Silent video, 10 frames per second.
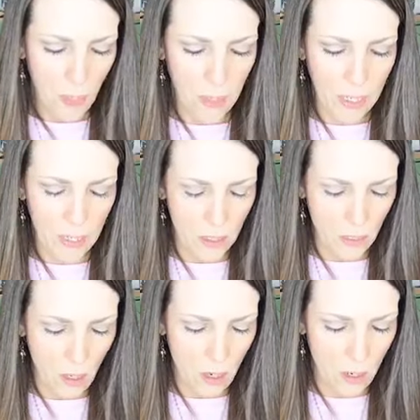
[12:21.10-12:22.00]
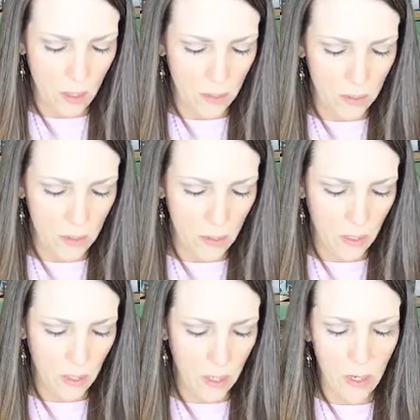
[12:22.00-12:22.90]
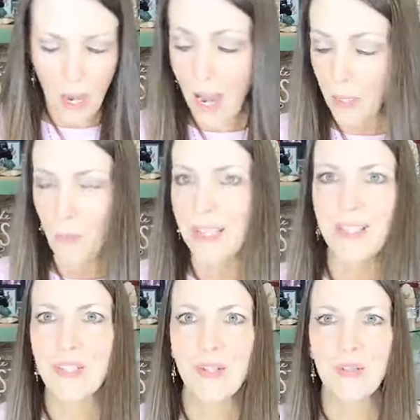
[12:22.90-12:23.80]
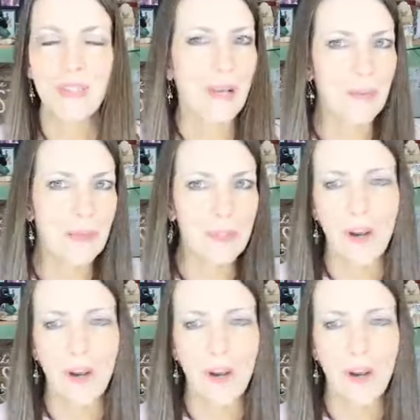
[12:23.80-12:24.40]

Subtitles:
Okay, I went to Stampin' Up's